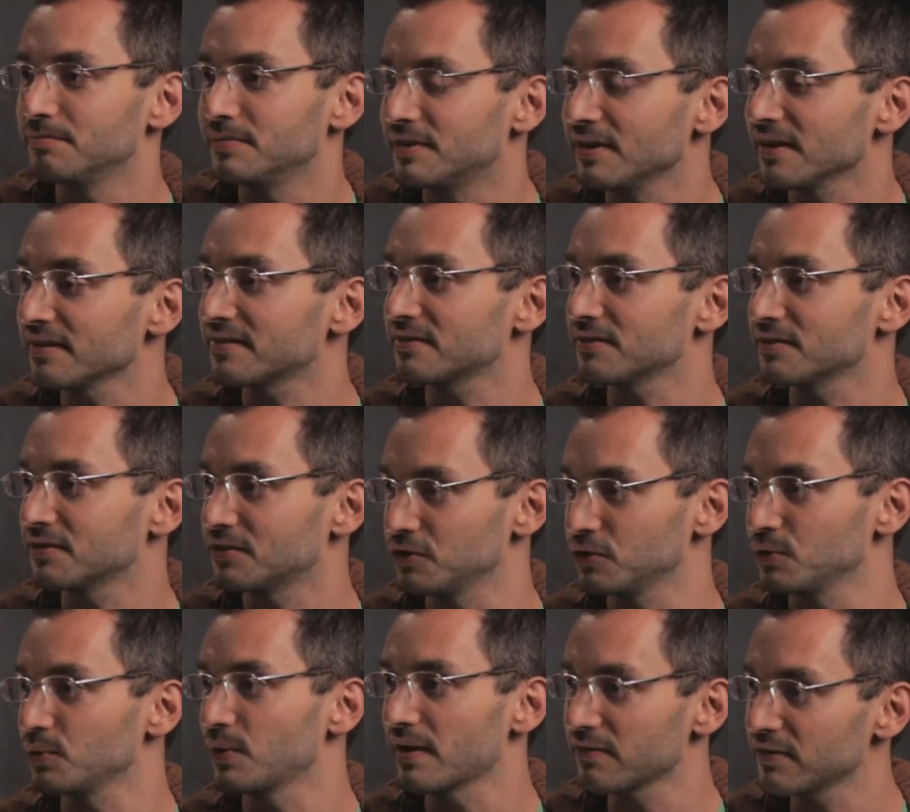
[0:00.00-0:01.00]
Just
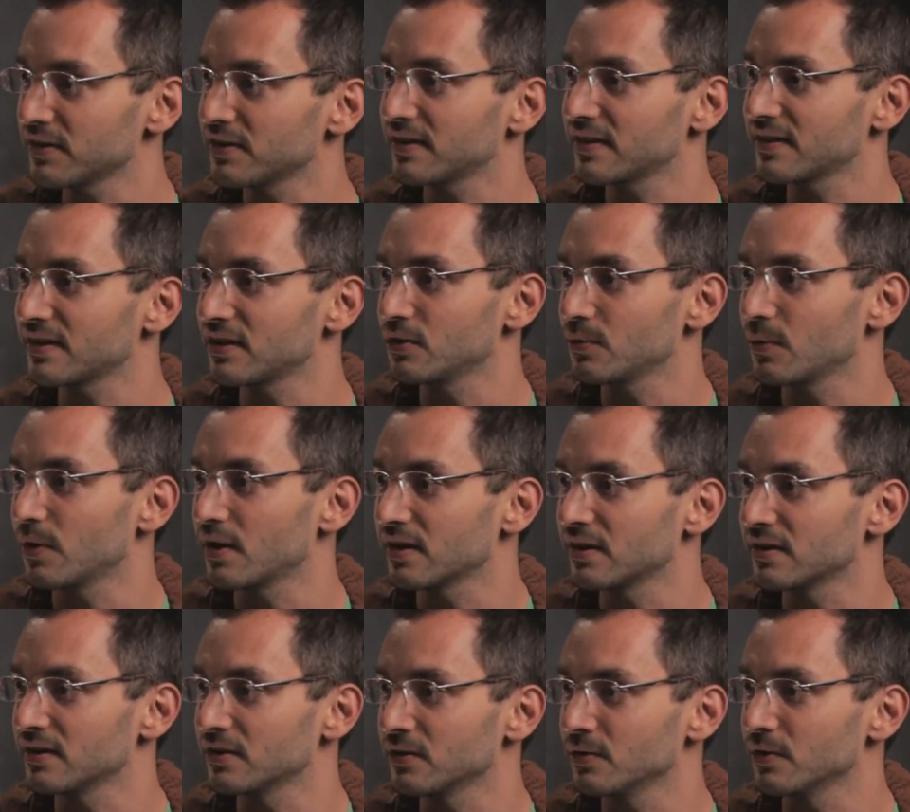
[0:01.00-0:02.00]
do everything that you
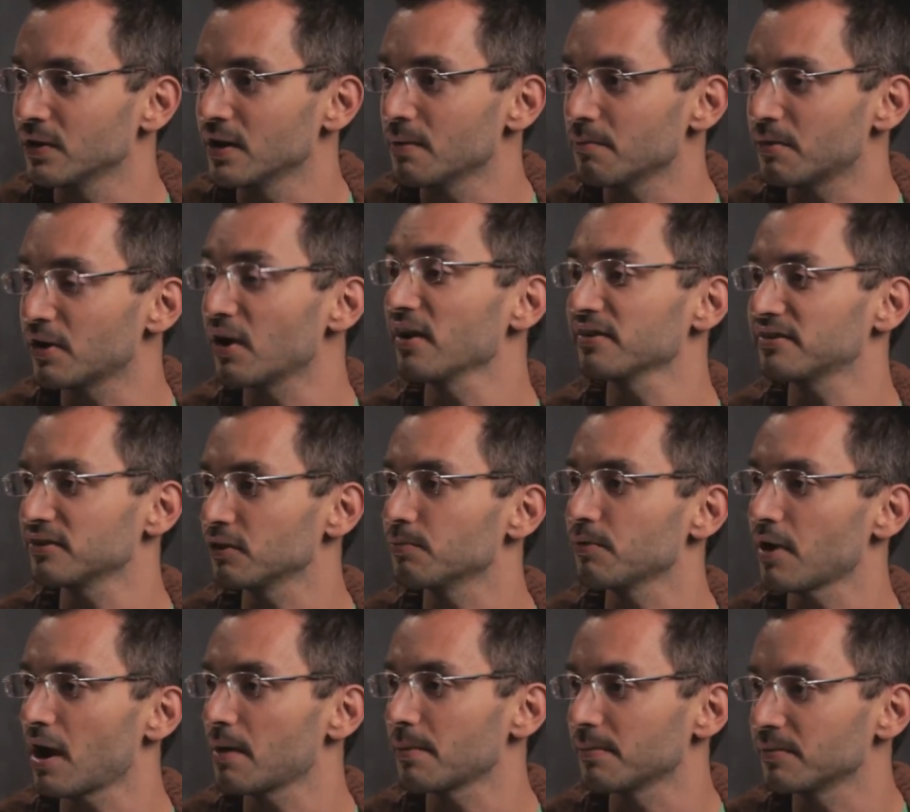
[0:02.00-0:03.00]
want to do, but also
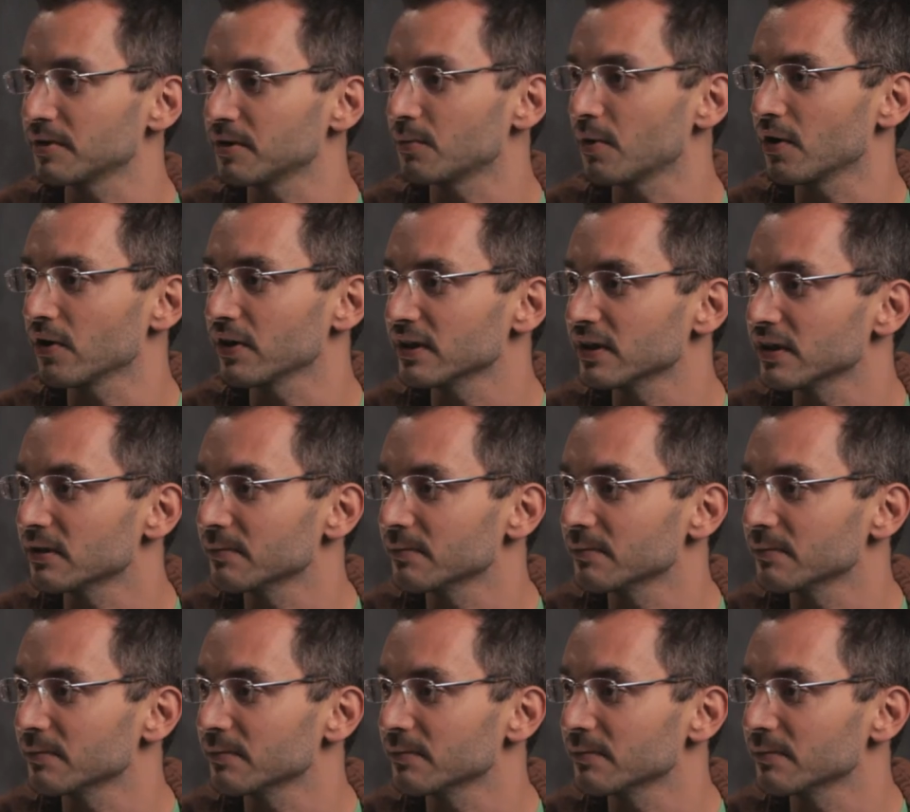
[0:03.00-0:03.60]
probably worry a